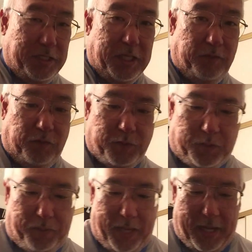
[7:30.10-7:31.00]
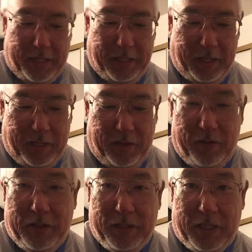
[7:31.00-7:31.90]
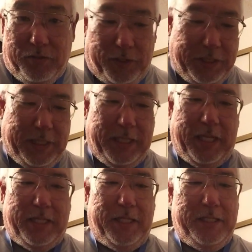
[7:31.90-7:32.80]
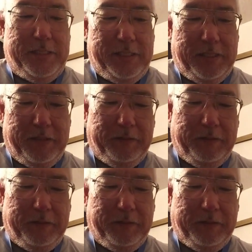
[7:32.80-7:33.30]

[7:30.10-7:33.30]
These came from Japan. Not too easy to get these.